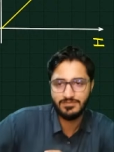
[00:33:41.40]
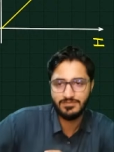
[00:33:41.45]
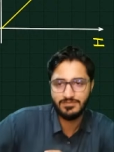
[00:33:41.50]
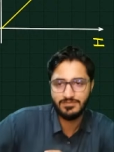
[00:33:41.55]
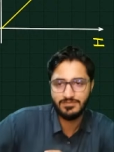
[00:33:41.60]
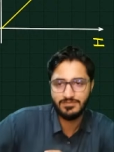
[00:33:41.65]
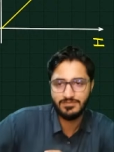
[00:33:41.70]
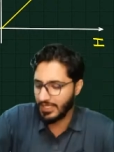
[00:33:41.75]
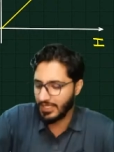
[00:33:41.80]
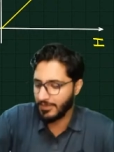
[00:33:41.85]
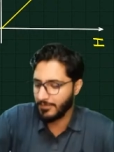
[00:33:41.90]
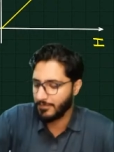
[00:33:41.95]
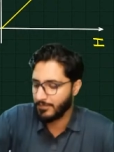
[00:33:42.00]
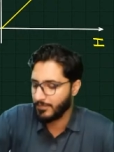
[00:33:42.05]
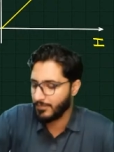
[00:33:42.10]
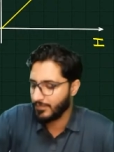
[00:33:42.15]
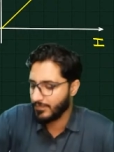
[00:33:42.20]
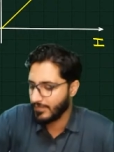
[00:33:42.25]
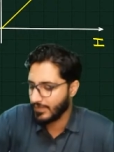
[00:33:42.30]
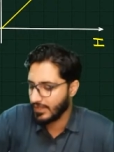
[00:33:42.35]
Okay.
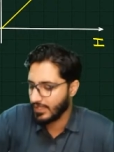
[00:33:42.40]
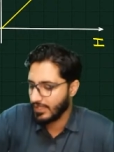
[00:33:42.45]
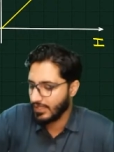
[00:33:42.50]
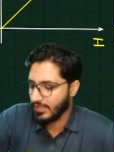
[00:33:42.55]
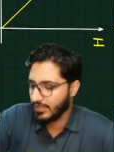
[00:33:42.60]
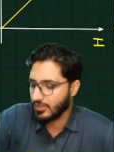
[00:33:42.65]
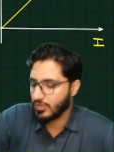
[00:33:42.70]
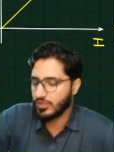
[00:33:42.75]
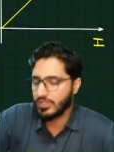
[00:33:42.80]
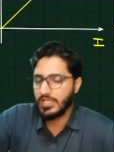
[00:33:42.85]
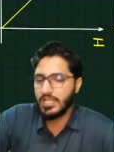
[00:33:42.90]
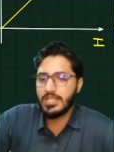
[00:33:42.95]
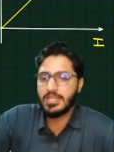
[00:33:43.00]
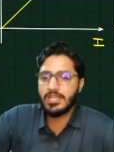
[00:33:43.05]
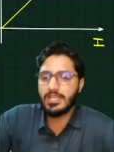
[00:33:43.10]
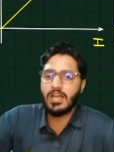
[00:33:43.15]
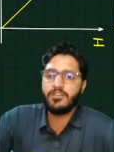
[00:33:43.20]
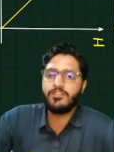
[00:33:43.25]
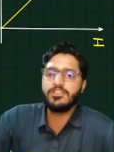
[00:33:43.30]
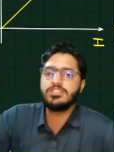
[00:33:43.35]
So these
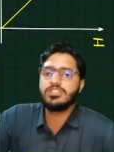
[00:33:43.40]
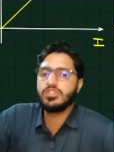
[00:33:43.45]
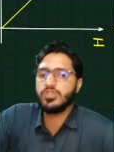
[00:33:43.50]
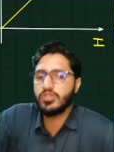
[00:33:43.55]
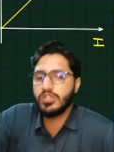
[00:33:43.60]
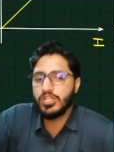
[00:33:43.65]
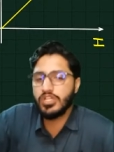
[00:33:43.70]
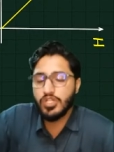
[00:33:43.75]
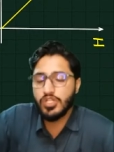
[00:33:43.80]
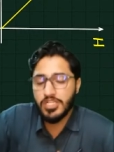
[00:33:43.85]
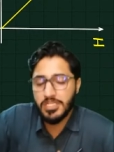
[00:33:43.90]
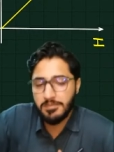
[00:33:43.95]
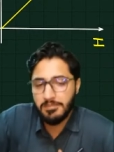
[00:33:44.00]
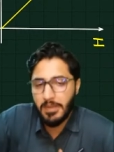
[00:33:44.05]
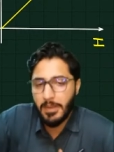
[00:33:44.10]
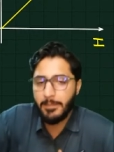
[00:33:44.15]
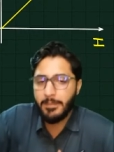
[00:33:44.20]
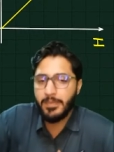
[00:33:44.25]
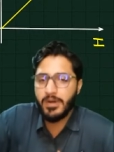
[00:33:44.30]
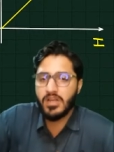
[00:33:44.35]
graphs you need to
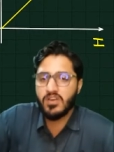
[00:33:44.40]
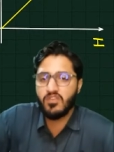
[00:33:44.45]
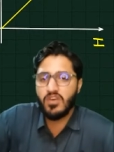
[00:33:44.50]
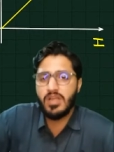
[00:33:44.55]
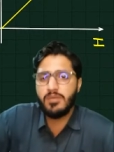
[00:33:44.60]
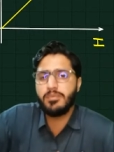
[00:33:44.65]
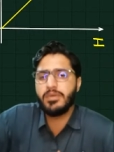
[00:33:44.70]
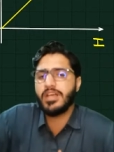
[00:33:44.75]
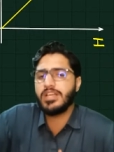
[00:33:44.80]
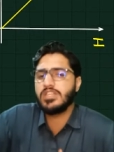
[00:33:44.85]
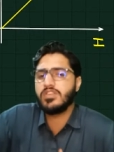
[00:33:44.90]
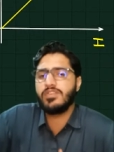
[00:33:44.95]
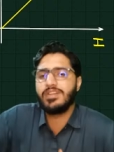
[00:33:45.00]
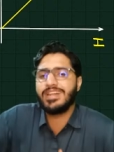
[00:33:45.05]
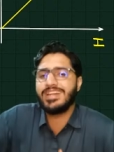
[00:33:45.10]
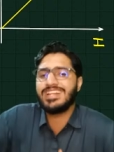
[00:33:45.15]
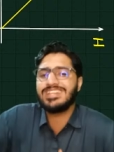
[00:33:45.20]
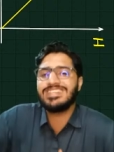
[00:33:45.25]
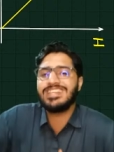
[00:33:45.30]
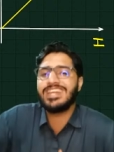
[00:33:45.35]
remember. Why? Because you will
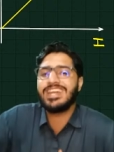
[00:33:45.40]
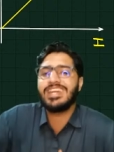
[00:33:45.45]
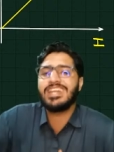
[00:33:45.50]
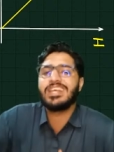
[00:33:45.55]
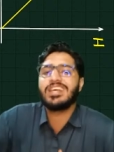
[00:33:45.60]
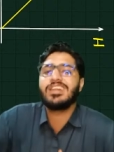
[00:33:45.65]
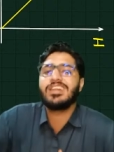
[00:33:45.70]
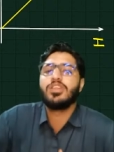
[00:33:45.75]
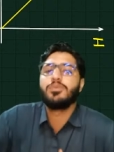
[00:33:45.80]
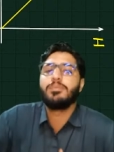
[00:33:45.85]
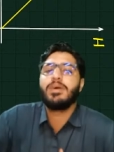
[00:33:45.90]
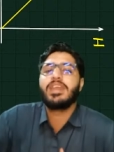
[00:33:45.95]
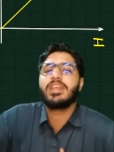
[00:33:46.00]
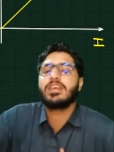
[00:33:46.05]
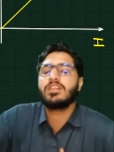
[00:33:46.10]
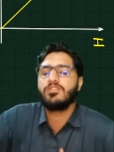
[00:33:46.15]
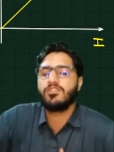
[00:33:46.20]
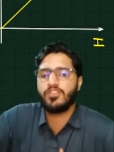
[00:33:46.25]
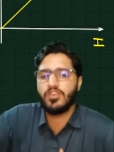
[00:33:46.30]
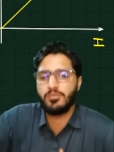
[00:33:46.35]
get a theoretical
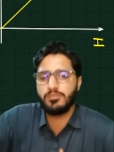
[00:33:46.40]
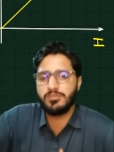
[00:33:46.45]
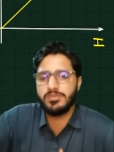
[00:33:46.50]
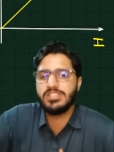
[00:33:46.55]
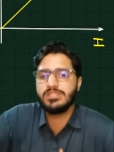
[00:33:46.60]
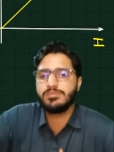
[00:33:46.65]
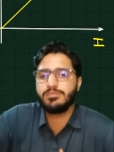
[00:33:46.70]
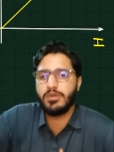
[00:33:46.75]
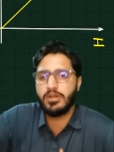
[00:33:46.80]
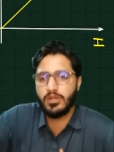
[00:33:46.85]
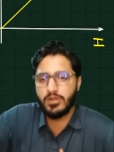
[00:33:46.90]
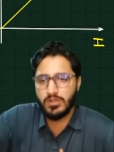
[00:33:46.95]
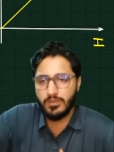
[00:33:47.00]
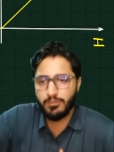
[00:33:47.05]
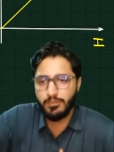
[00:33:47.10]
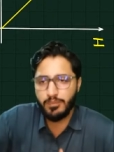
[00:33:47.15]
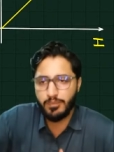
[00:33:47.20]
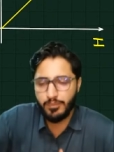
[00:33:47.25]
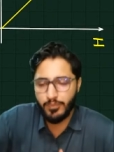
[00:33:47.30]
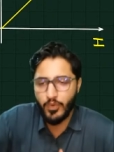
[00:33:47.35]
numerical from these particular
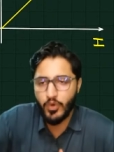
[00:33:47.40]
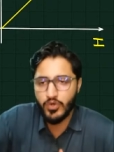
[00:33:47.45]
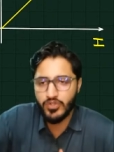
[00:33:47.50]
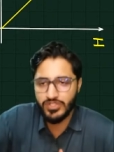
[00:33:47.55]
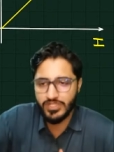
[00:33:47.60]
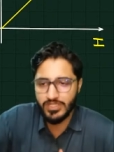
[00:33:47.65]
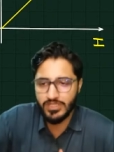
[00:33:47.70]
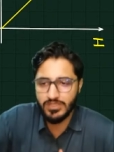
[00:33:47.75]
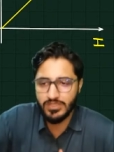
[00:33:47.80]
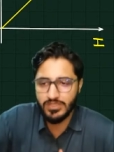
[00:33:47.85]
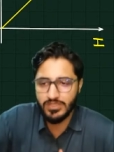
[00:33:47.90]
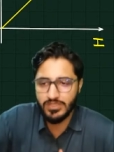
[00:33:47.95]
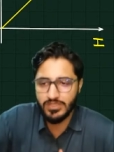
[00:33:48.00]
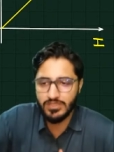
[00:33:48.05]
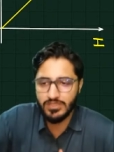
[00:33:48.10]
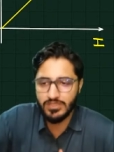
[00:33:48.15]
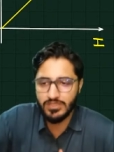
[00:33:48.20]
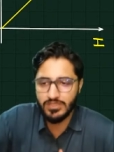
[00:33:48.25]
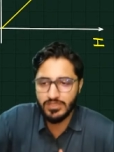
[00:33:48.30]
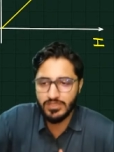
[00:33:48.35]
portions.
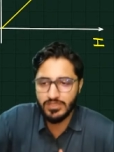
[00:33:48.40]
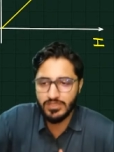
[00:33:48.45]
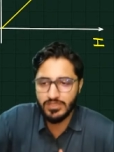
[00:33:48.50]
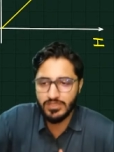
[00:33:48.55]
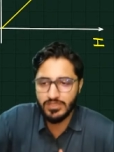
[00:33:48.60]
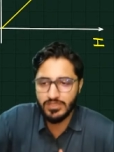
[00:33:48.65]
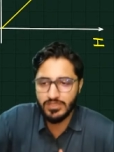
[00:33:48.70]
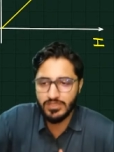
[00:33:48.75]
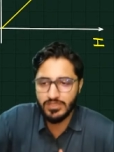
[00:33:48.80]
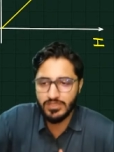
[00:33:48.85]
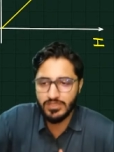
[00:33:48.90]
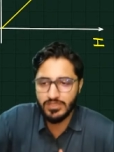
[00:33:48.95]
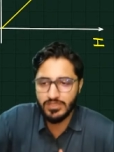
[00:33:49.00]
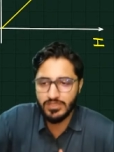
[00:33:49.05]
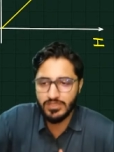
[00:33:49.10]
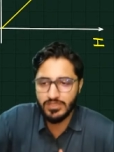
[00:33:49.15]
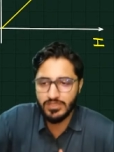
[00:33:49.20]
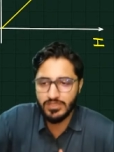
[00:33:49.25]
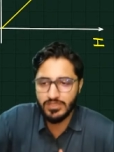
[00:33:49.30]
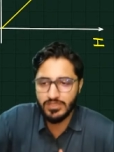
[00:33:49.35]
So what is the
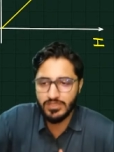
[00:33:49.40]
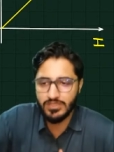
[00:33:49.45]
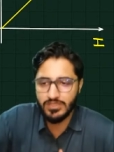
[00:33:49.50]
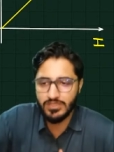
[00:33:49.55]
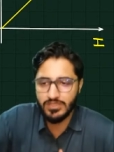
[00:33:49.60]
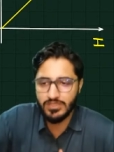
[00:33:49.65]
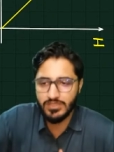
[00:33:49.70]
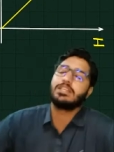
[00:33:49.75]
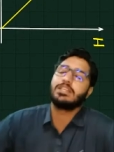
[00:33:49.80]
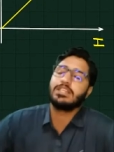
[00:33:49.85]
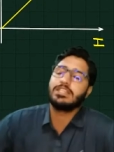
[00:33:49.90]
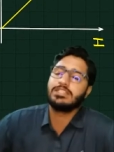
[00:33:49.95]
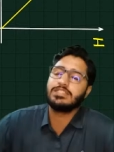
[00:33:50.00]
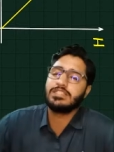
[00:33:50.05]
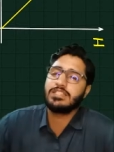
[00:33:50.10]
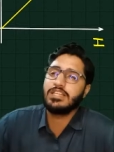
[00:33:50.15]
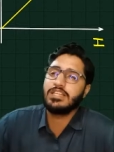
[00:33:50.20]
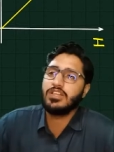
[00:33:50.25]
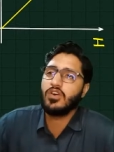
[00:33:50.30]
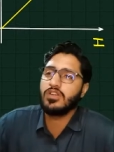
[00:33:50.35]
effect of
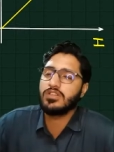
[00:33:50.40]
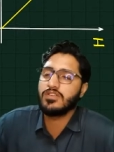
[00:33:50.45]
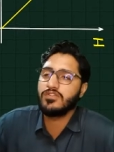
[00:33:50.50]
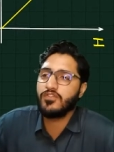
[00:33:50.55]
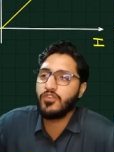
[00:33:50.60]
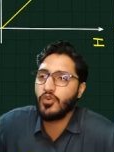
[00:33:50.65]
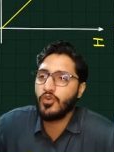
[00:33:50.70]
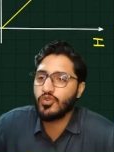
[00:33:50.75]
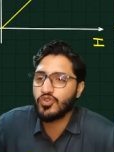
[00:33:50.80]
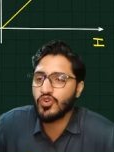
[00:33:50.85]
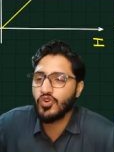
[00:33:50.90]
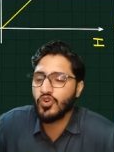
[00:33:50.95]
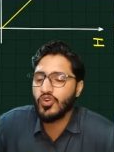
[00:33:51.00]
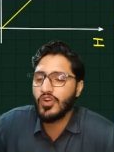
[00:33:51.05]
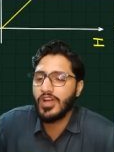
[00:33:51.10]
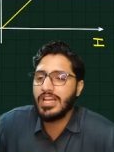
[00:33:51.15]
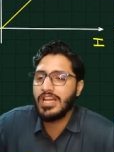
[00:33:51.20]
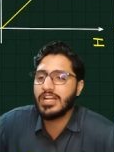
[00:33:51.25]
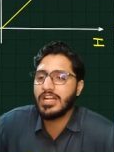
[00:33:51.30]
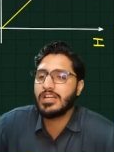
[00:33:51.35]
intensity on the
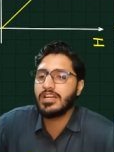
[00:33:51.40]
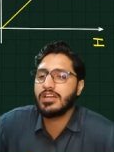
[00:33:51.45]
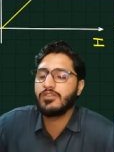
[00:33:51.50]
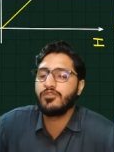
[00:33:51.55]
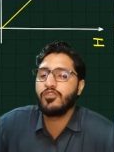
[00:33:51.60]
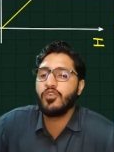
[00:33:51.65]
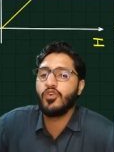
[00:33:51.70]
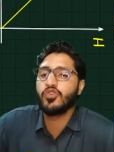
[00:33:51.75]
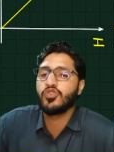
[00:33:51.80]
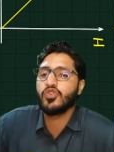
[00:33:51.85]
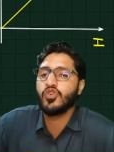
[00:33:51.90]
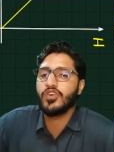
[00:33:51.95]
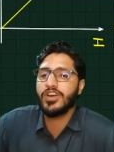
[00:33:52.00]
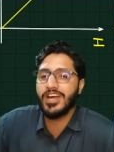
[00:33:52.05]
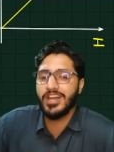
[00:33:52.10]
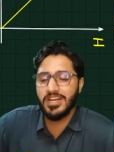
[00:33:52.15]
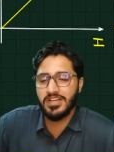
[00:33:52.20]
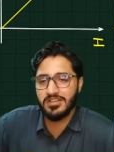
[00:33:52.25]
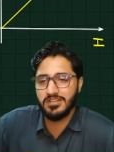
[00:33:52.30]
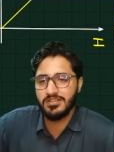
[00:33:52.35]
photo
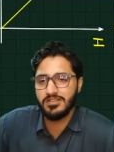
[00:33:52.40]
current?